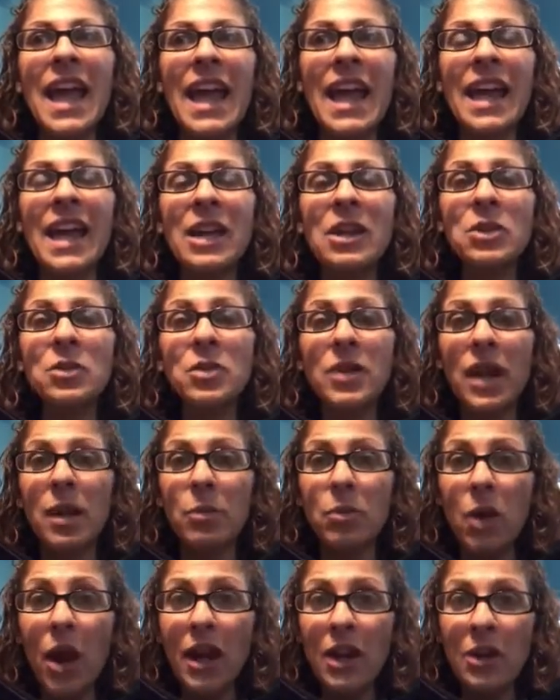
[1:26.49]
And when
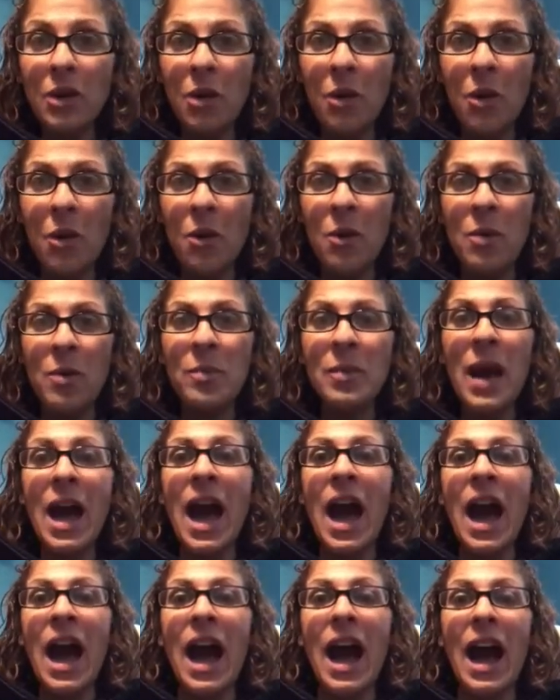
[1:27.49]
I brought it home,
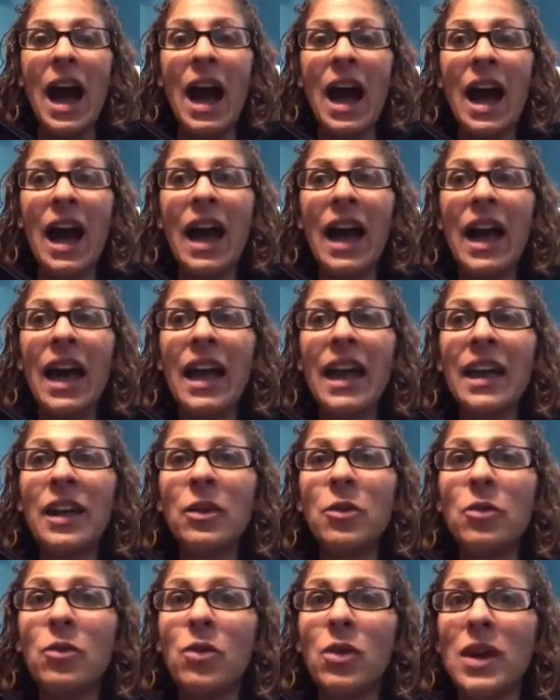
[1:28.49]

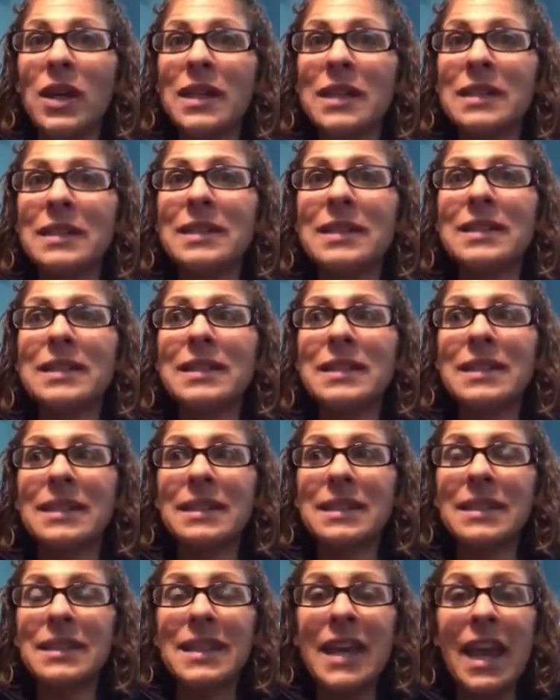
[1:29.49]
I
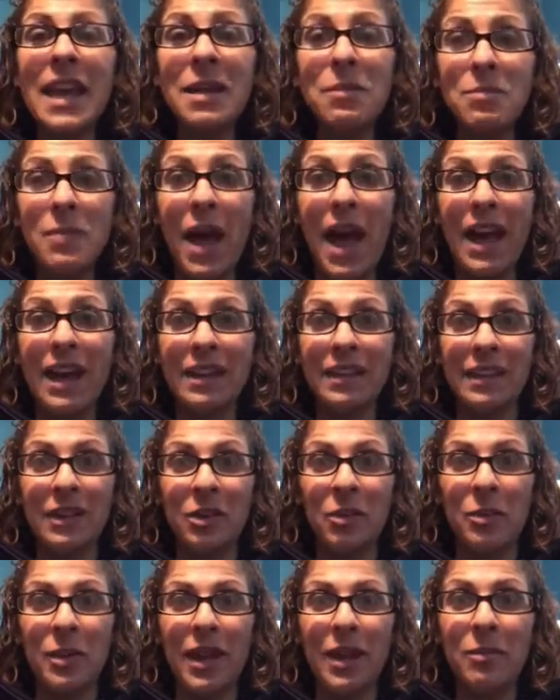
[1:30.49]
was taken back a
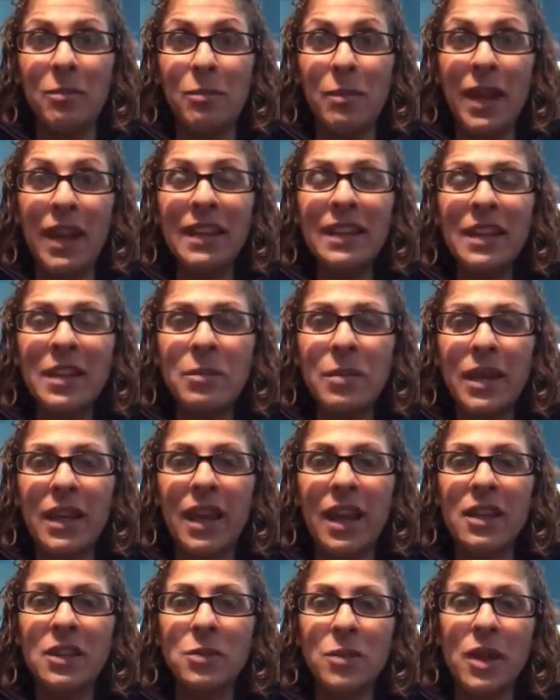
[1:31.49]
little bit, mainly
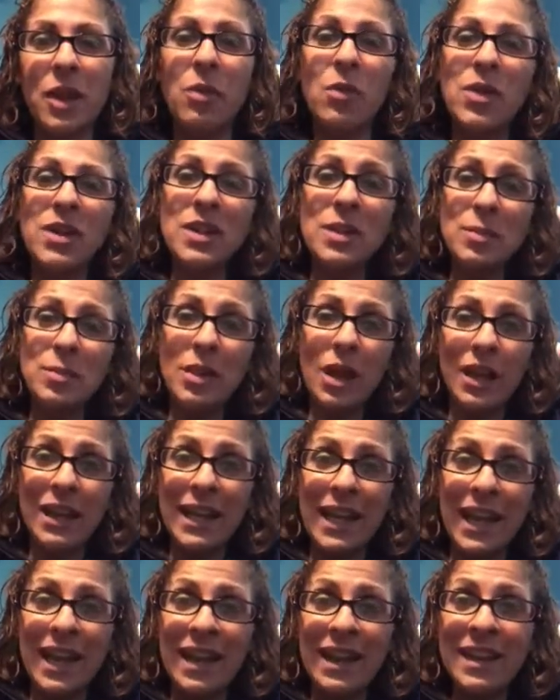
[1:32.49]
because when I went to plug
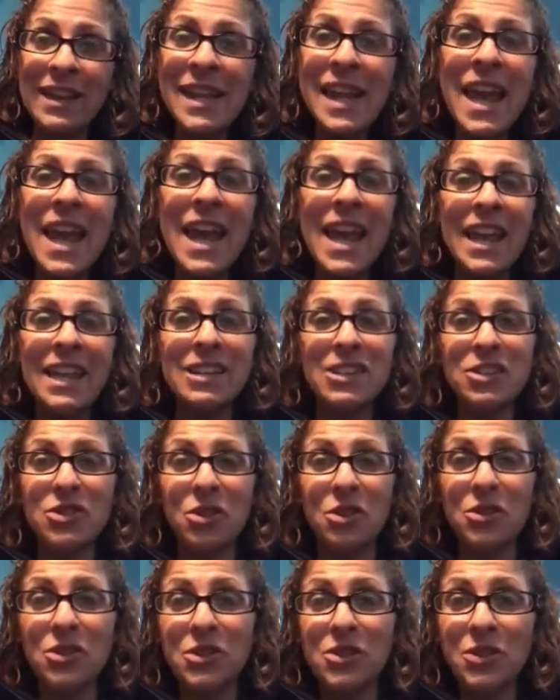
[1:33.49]
it in and
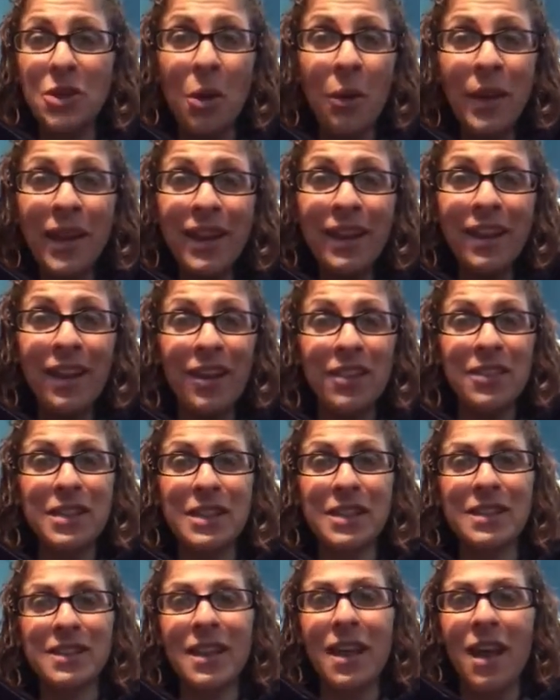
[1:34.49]
start sewing on
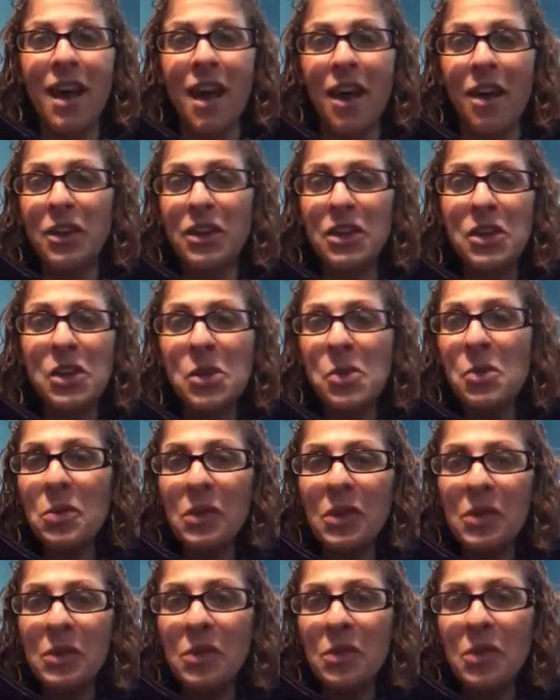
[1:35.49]
this
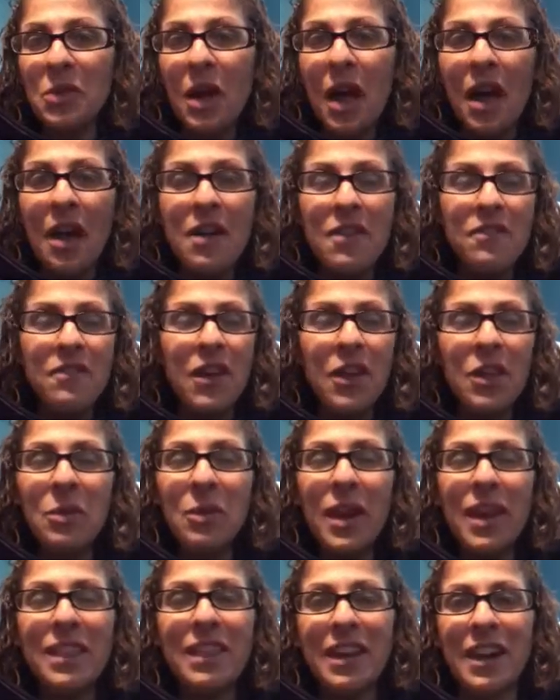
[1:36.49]
cute little
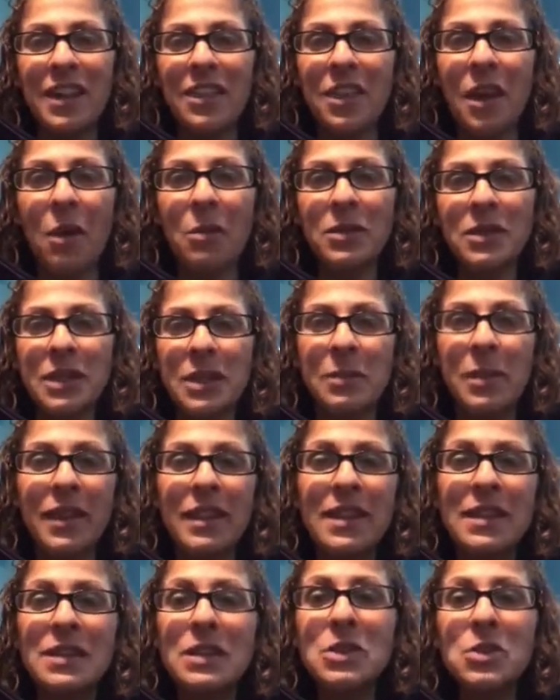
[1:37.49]
Featherweight that I thought was going to
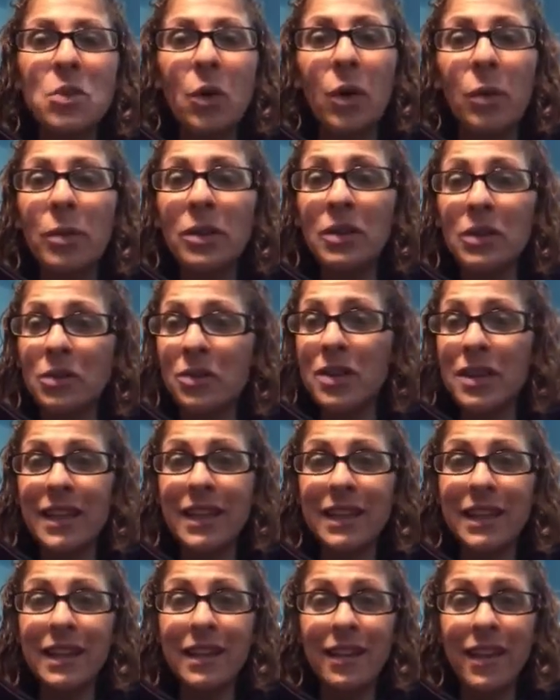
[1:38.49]
make this adorable little
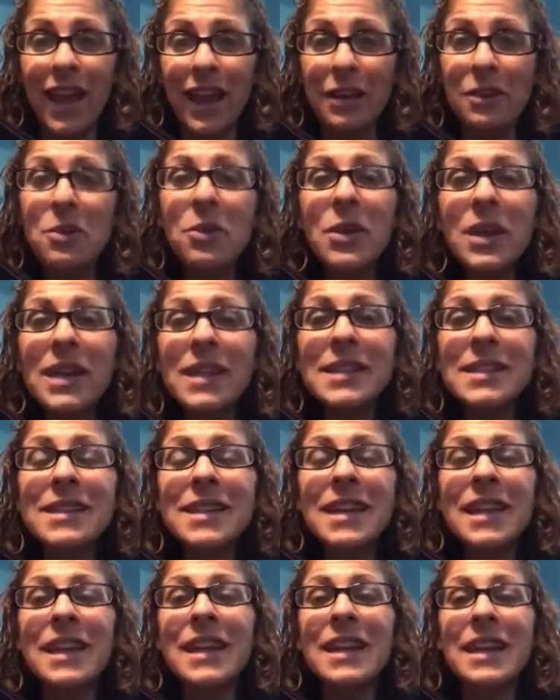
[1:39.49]
clickety-clack
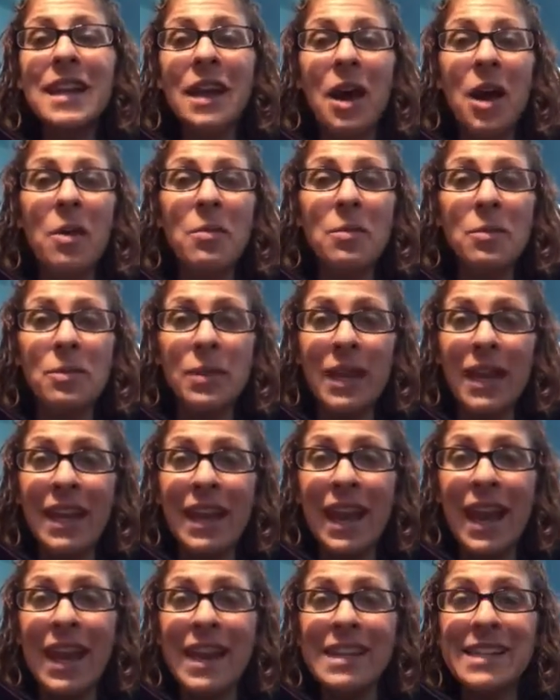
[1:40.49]
noise, ended up
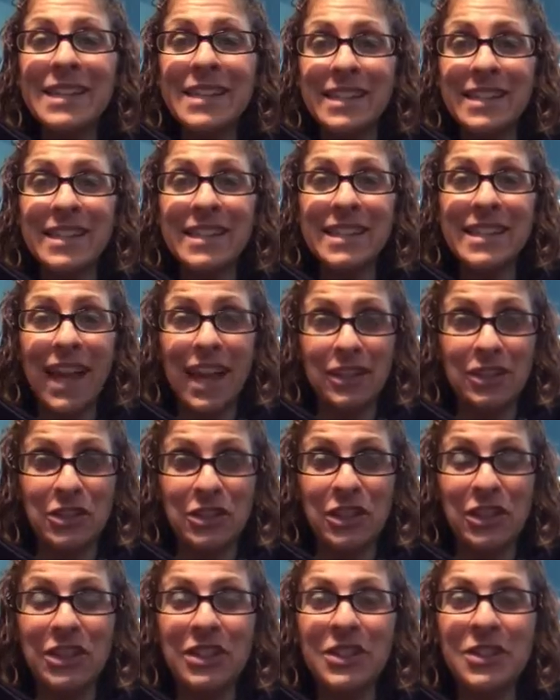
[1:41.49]
being a
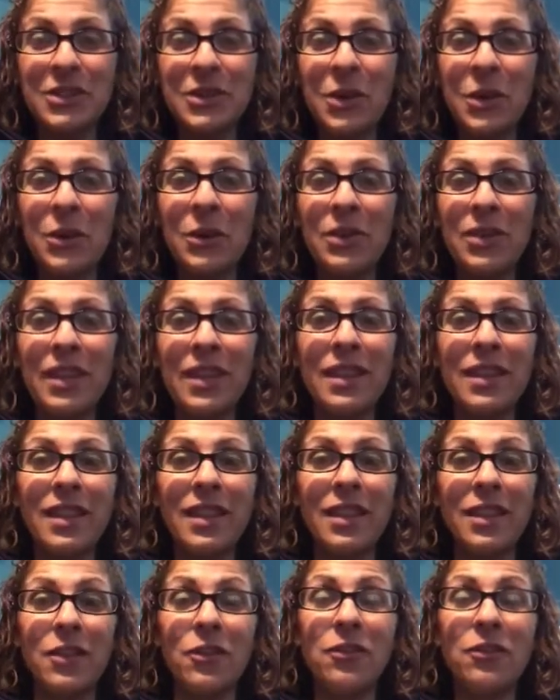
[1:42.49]
disaster. So
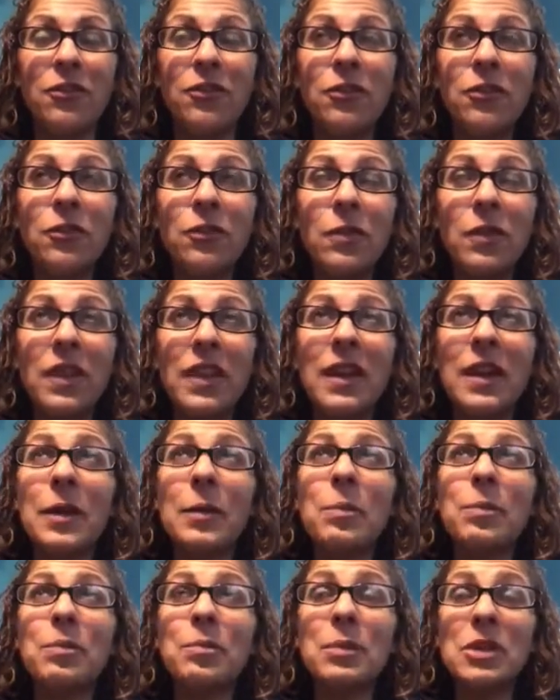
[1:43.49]

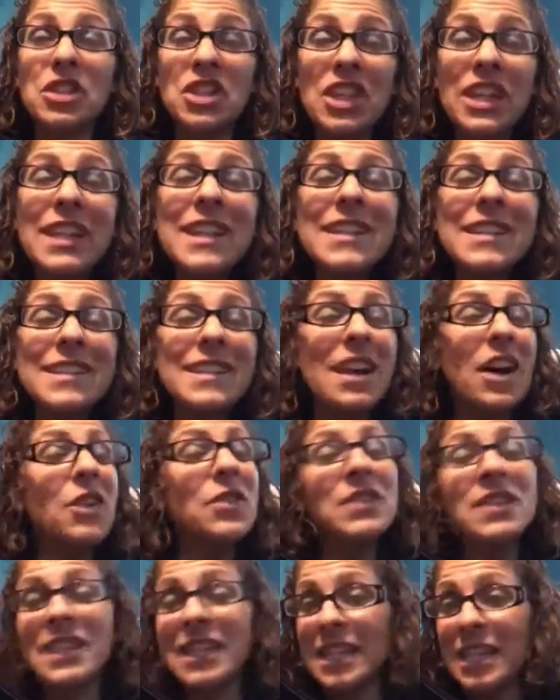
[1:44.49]
the machine
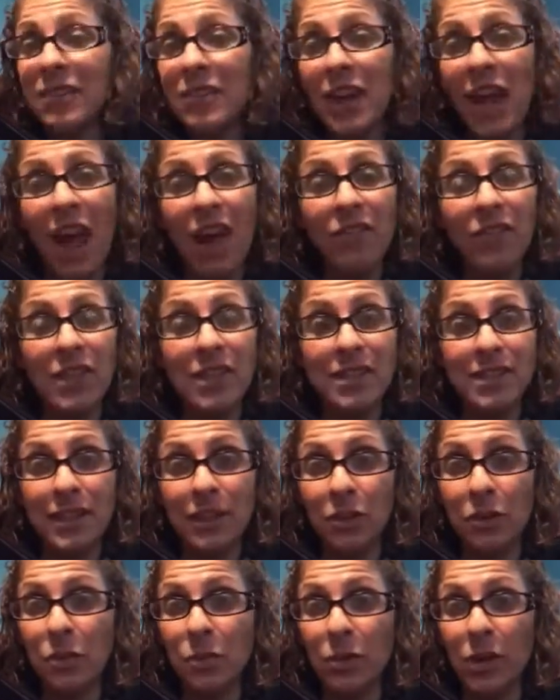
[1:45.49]
itself didn't even have the
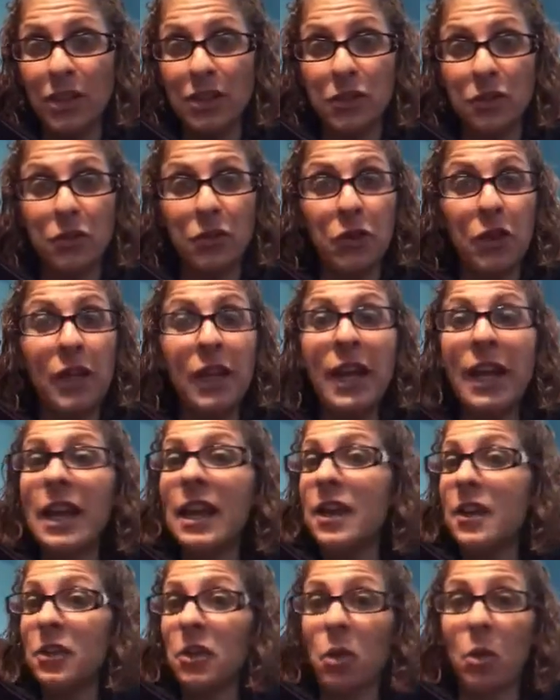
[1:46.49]
standard presser foot.
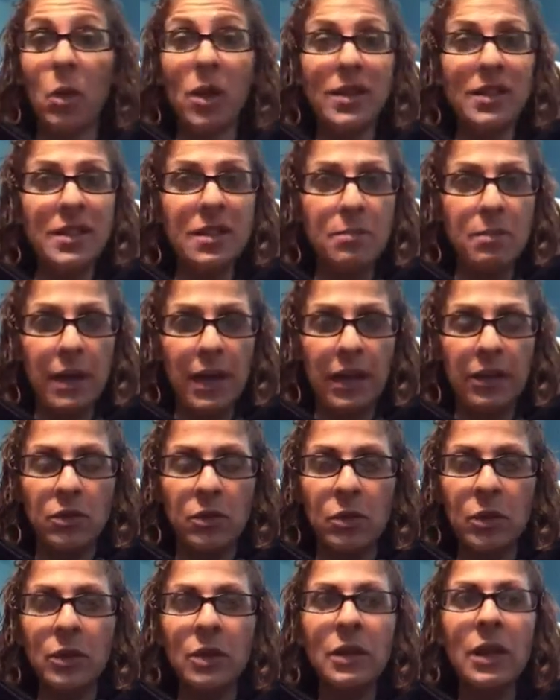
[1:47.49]
There wasn't a
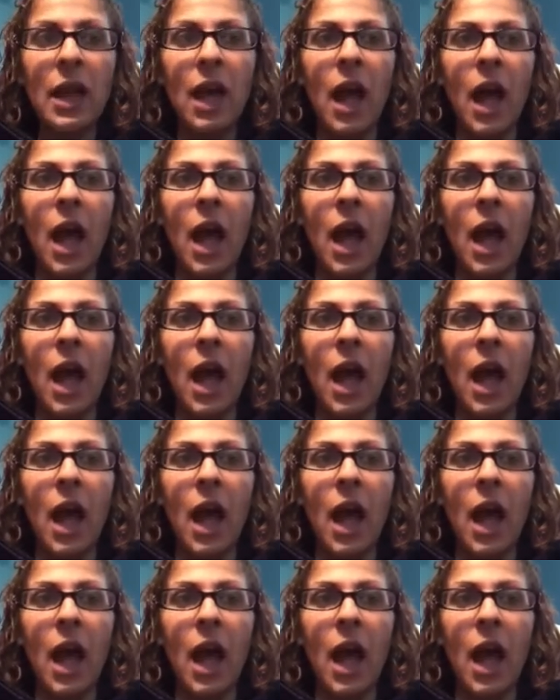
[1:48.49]
manual.